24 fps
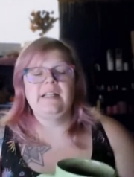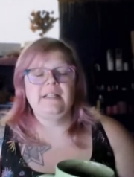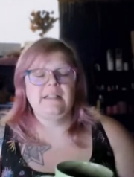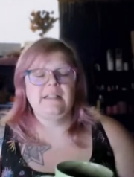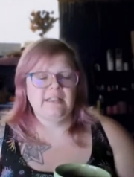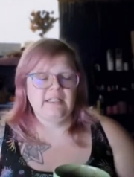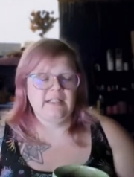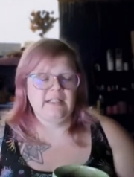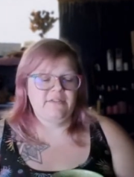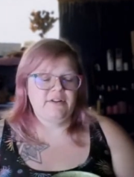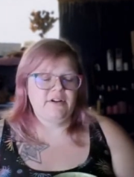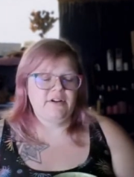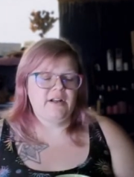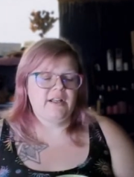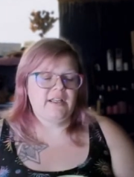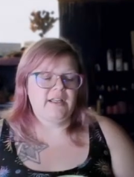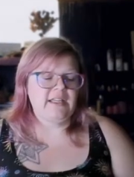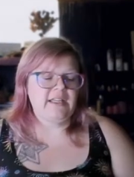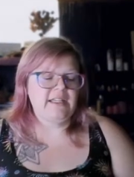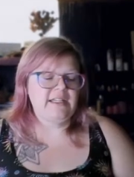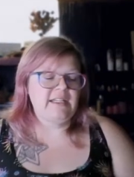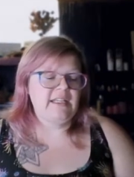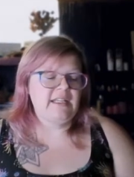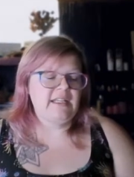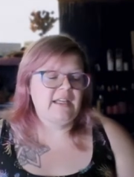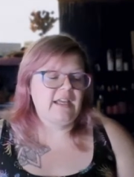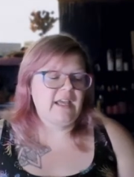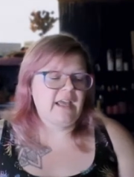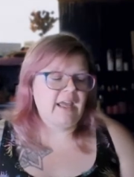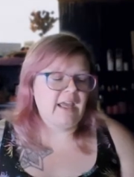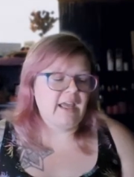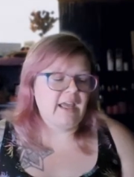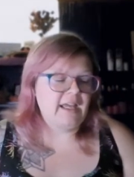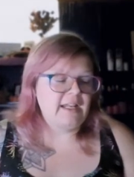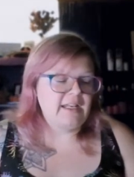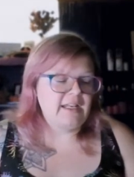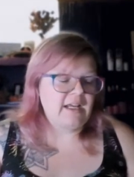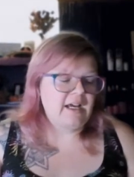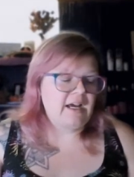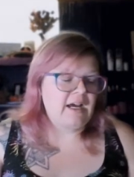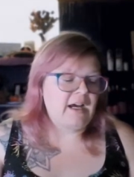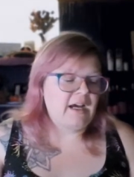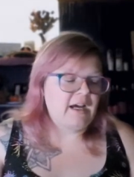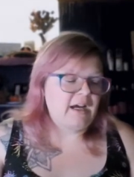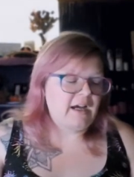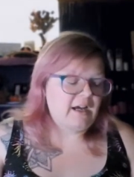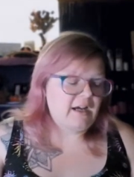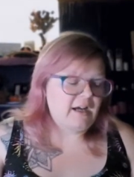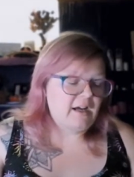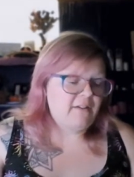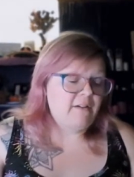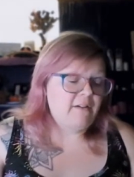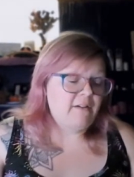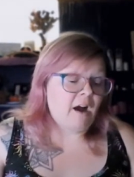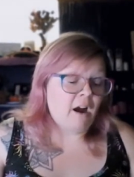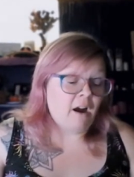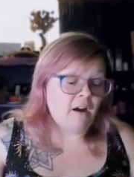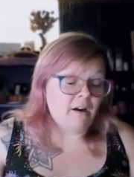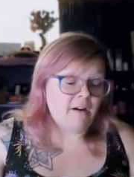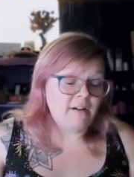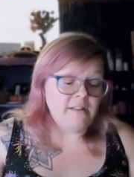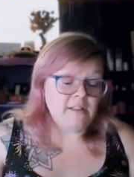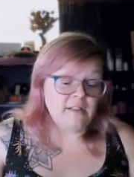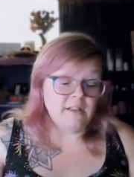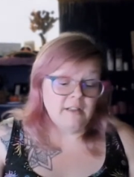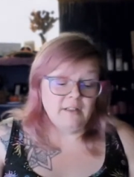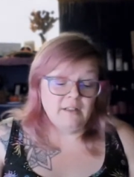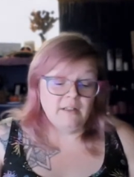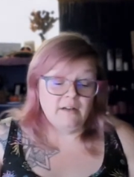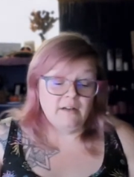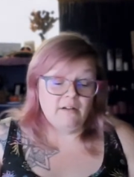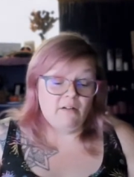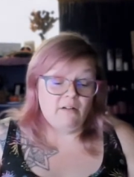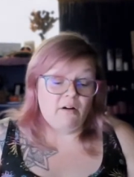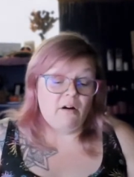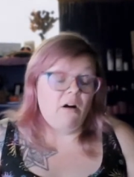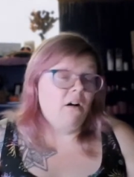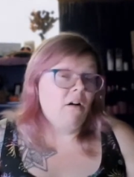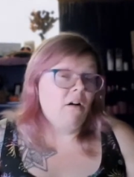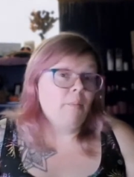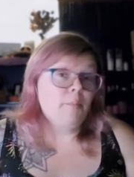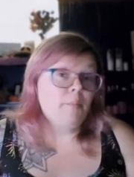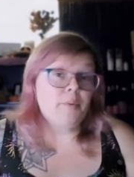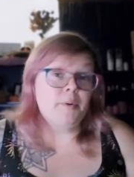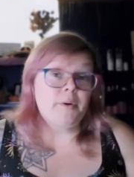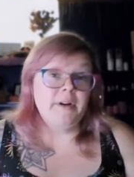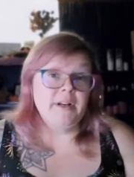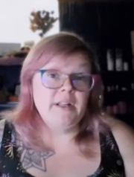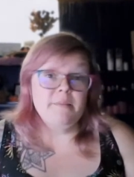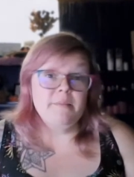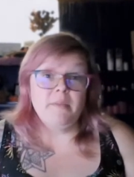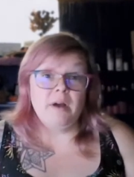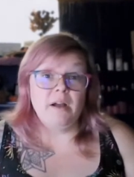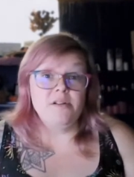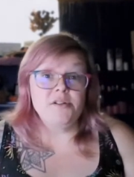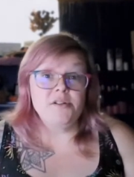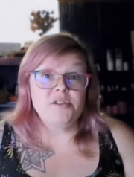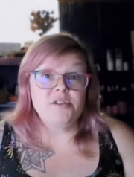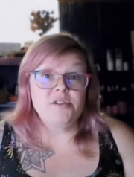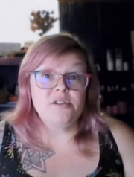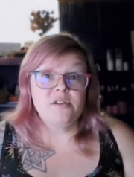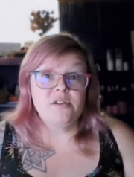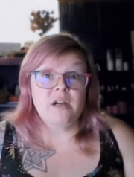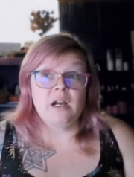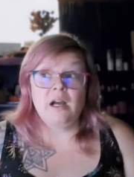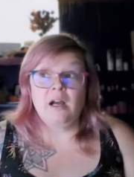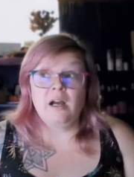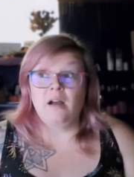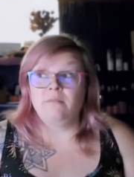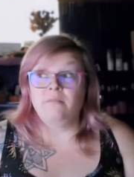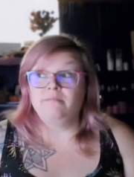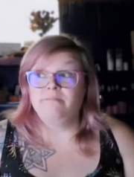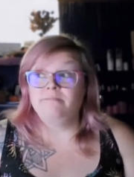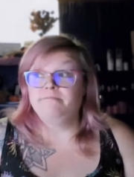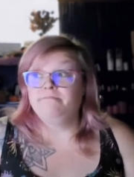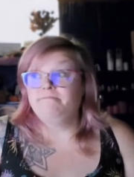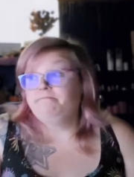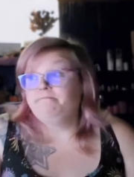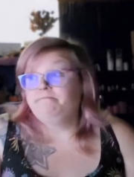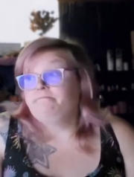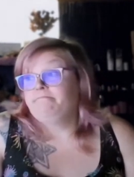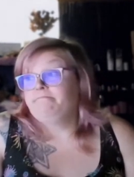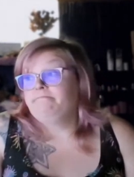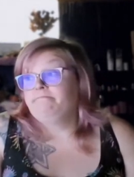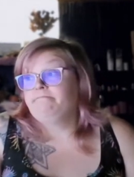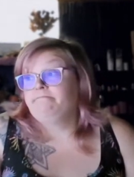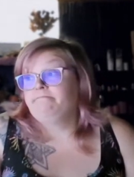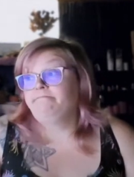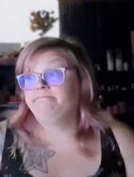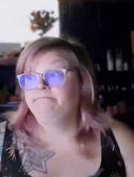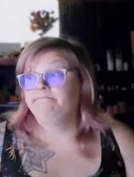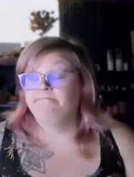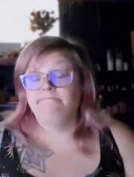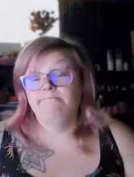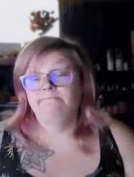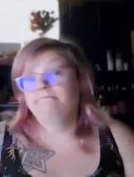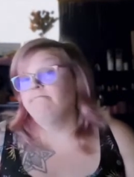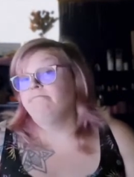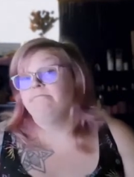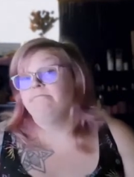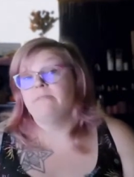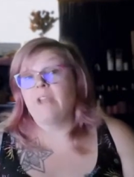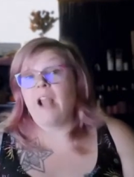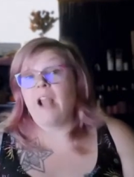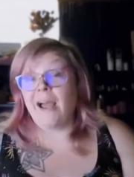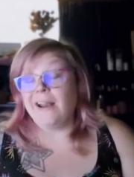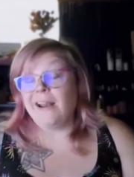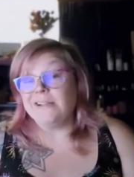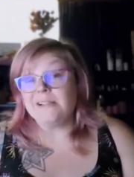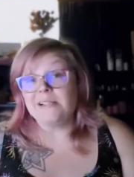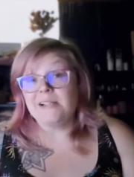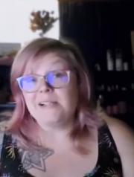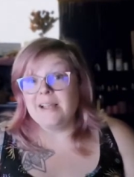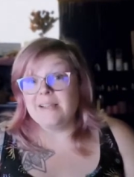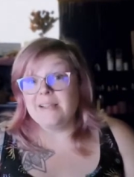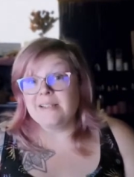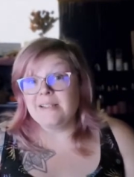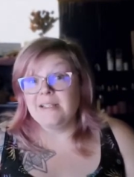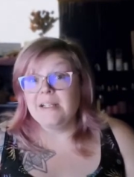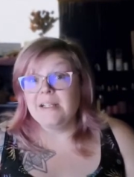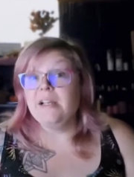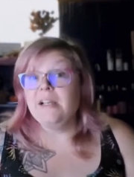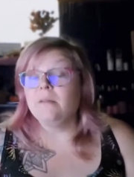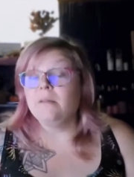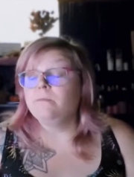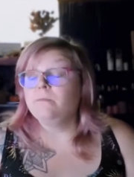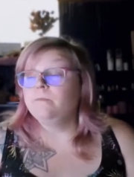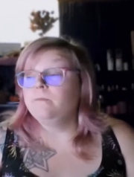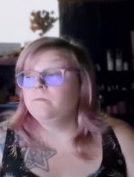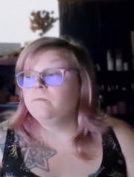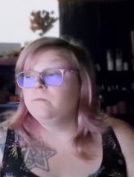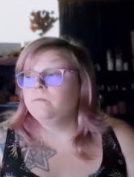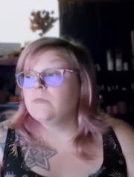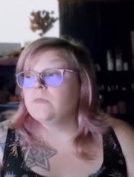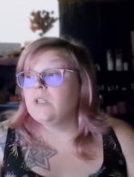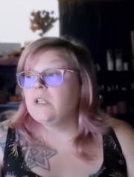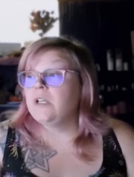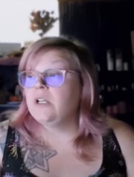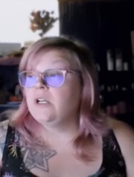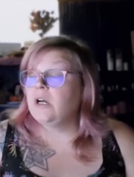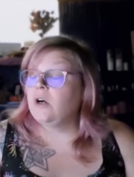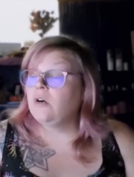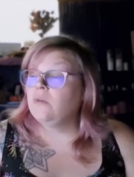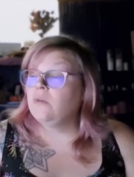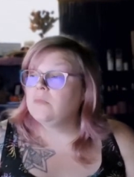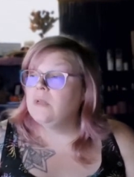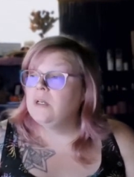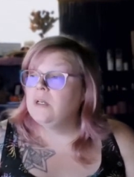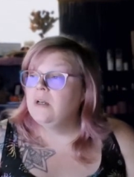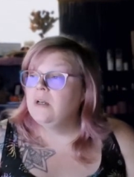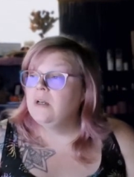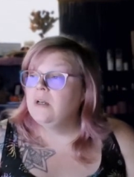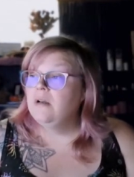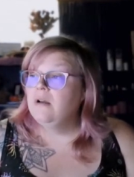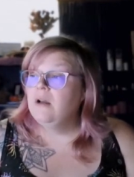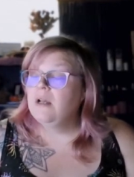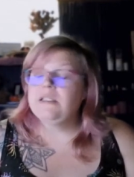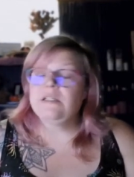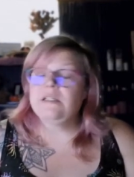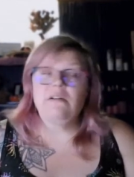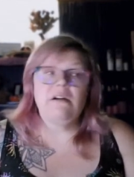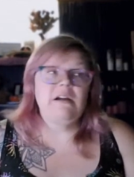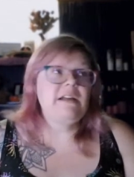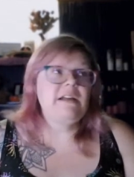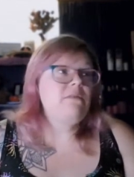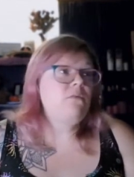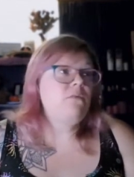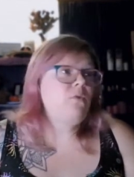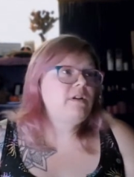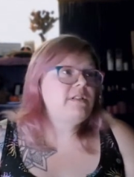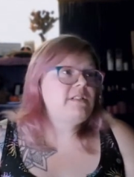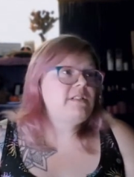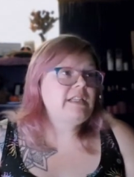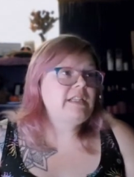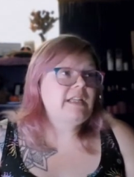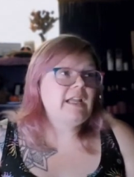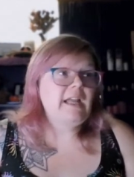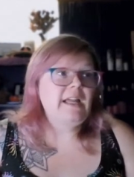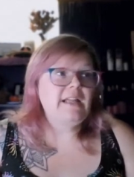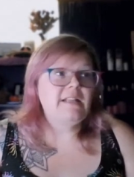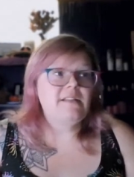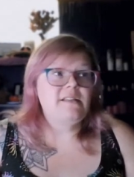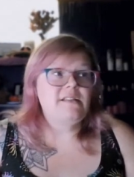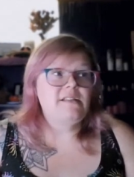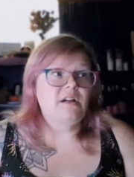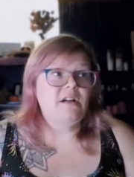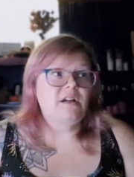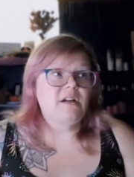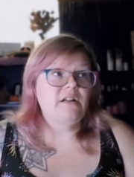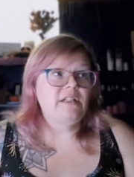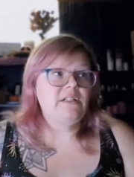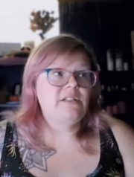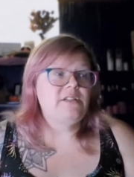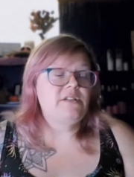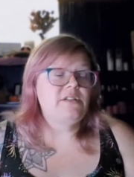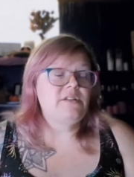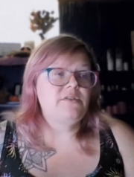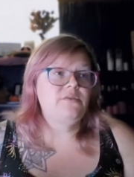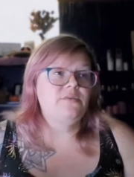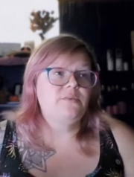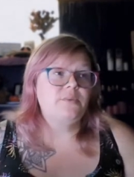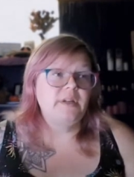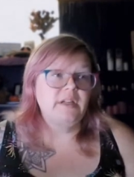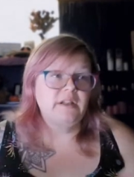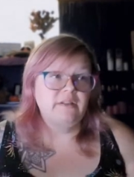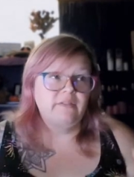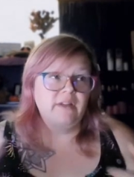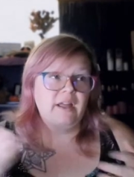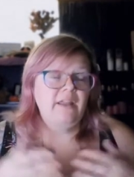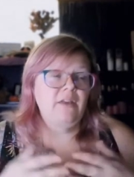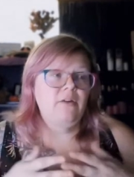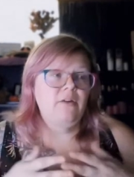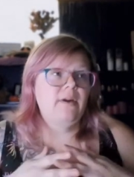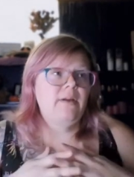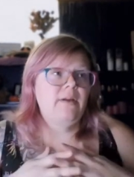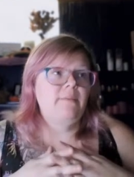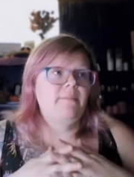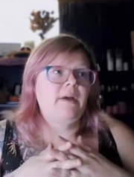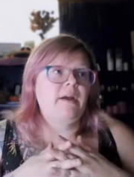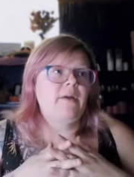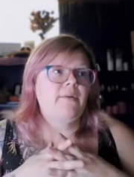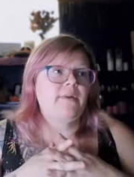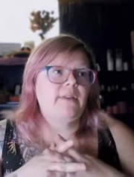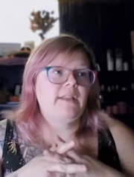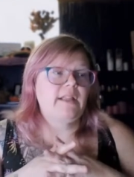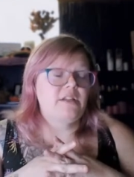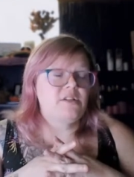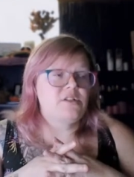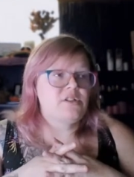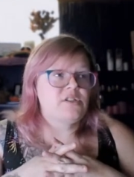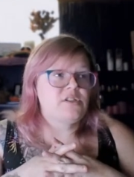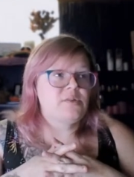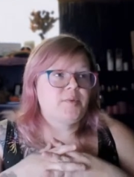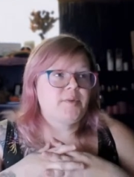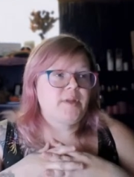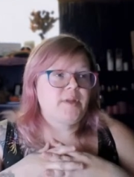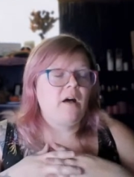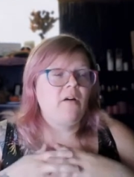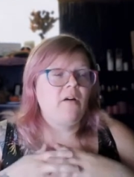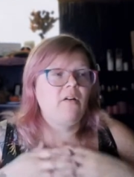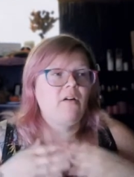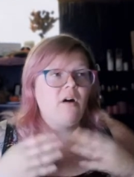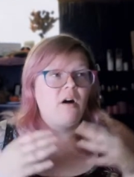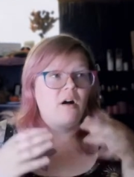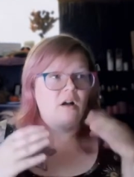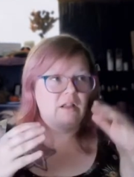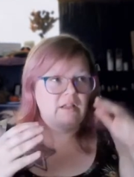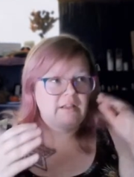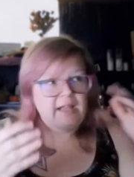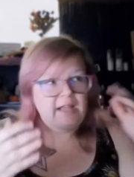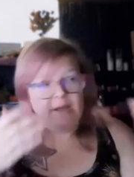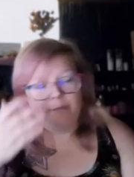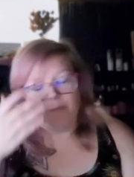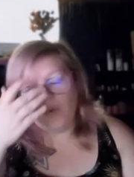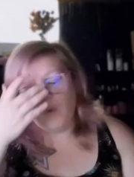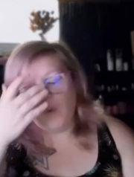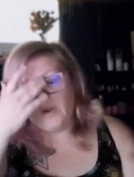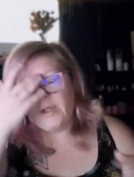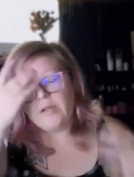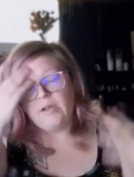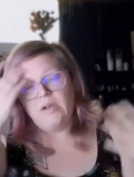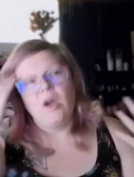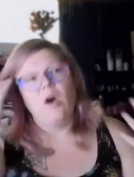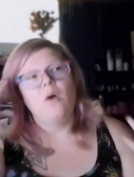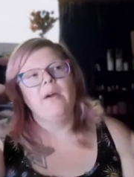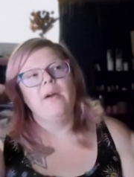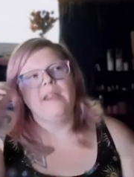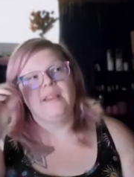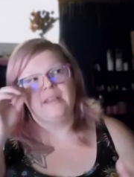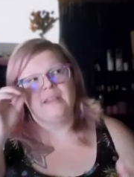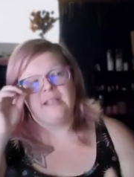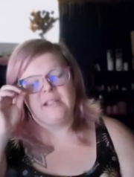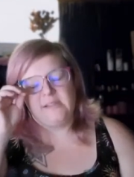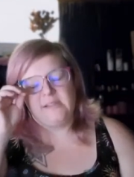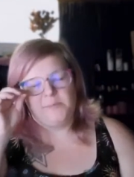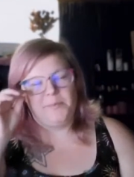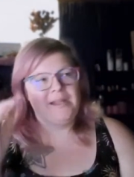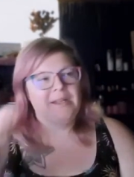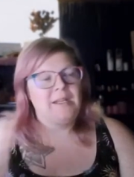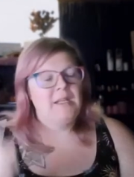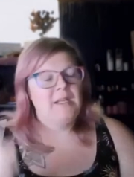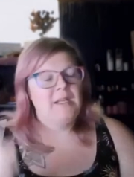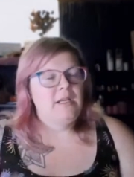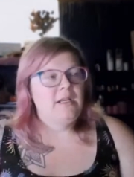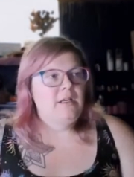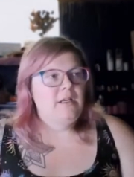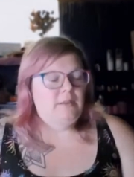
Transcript: liver, kidney, and heart, all pretty much on its last limb, you know? And so I once again started to reevaluate my relationship with alcohol at that point, knowing this. But